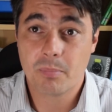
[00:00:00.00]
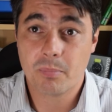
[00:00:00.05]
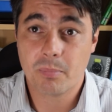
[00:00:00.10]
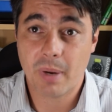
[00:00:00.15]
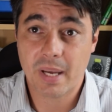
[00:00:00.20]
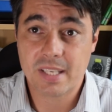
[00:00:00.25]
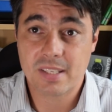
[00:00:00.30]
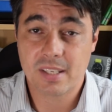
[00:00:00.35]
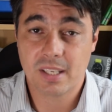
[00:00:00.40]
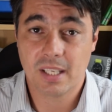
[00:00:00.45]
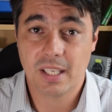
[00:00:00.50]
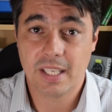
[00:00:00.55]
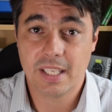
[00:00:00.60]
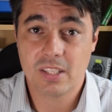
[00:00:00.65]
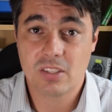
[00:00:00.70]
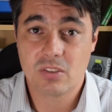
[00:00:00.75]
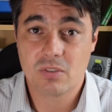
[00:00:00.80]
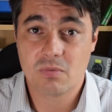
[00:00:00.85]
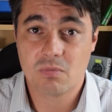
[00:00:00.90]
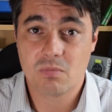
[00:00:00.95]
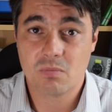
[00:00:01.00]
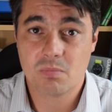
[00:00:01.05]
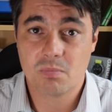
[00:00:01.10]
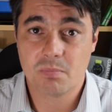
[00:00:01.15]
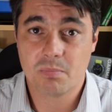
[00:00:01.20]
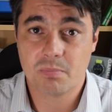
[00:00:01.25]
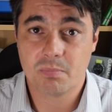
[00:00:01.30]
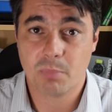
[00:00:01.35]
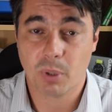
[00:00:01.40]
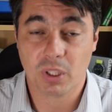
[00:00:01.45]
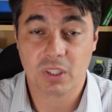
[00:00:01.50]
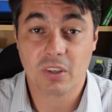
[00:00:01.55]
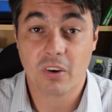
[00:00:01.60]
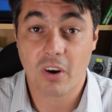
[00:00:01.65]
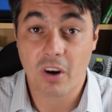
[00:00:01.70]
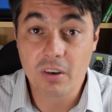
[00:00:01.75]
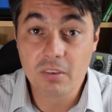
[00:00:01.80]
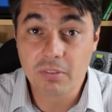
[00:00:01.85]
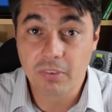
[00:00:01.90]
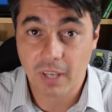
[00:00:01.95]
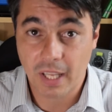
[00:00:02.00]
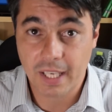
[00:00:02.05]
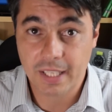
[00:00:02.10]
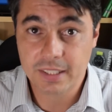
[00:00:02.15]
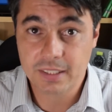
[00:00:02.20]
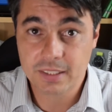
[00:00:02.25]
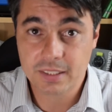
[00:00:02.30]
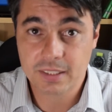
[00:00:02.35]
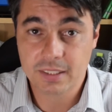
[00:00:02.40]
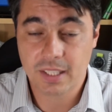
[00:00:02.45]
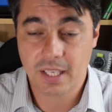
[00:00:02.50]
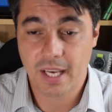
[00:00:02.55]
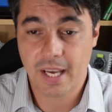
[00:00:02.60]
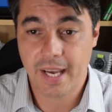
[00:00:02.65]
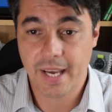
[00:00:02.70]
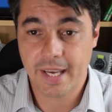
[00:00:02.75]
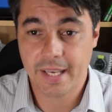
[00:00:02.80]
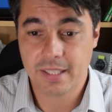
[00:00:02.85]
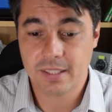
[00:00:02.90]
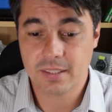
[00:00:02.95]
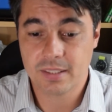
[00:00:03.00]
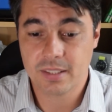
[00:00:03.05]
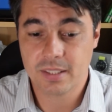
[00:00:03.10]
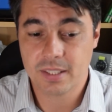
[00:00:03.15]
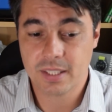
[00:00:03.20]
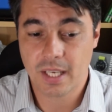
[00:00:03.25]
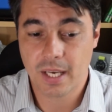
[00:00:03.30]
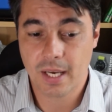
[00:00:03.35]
basically booked our own flights, and